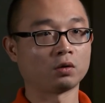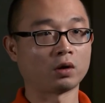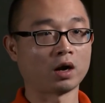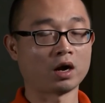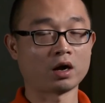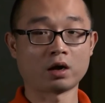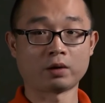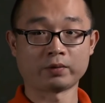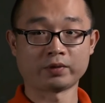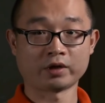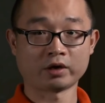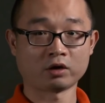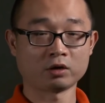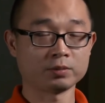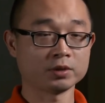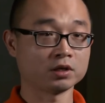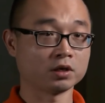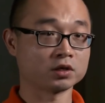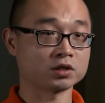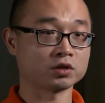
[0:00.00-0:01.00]
I have never
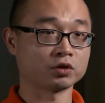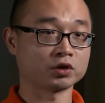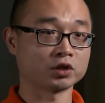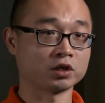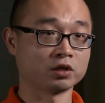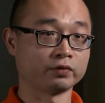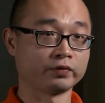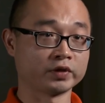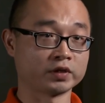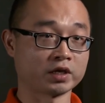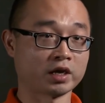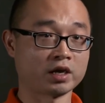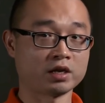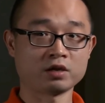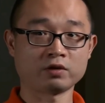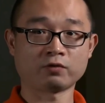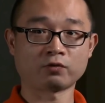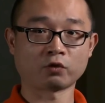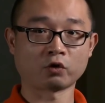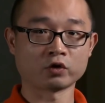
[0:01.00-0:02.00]
been associated with
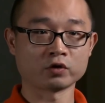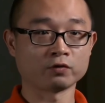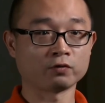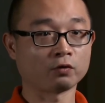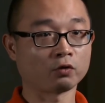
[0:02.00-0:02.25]
any foreign